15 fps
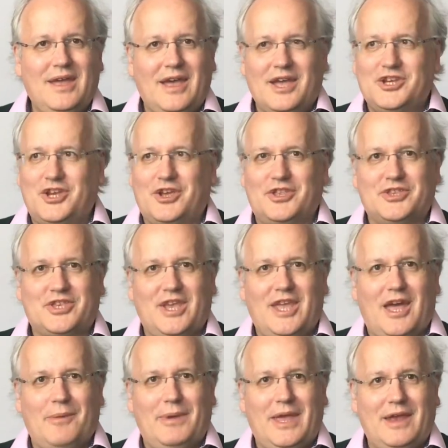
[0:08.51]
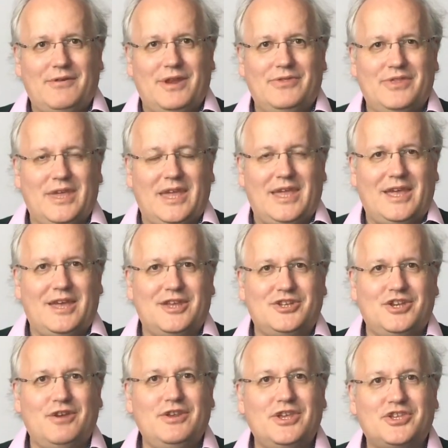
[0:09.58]
As you can see, I'm here in the
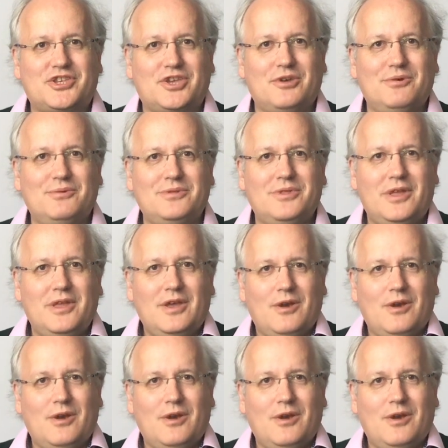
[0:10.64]
junior school